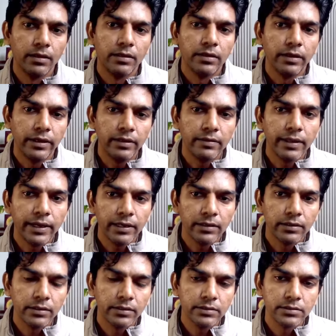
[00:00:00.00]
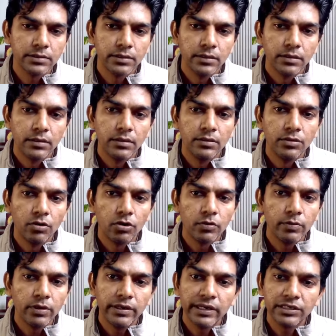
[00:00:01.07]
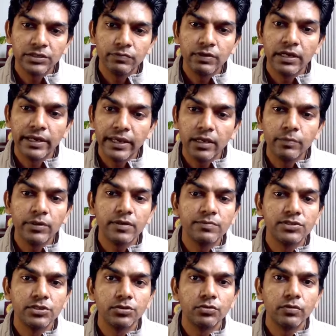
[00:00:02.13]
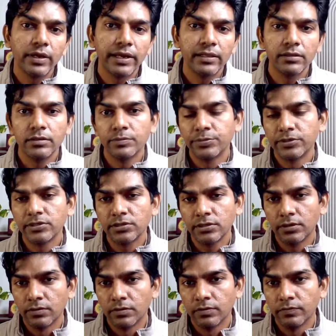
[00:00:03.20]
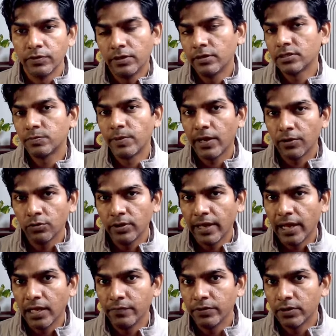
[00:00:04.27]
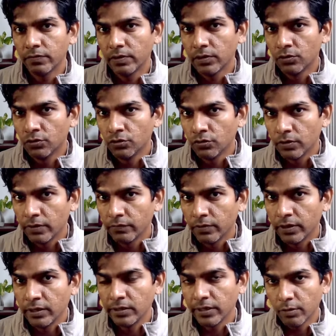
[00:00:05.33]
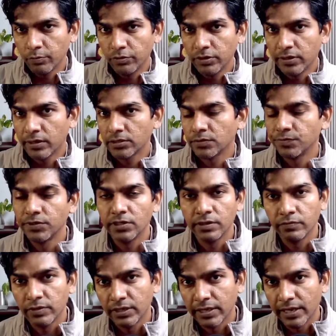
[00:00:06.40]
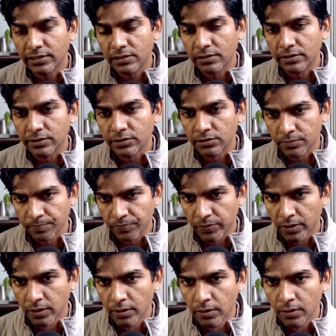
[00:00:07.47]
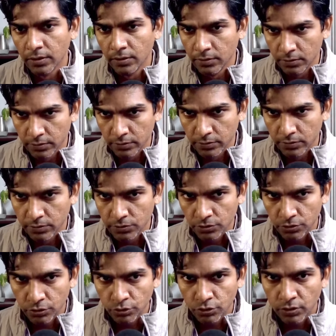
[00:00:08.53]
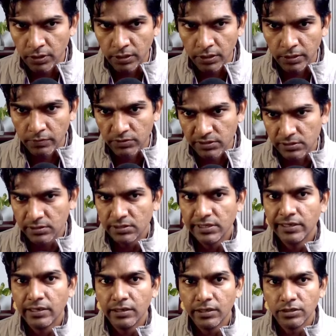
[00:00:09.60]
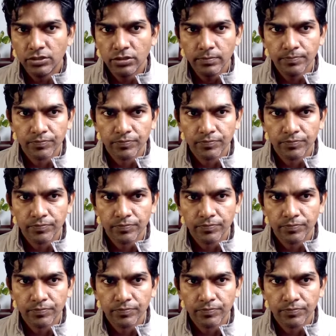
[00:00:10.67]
in that case, normal reaction will again become 0 and the person with respect to the elevator will go in the upward direction with an acceleration. So this is the condition.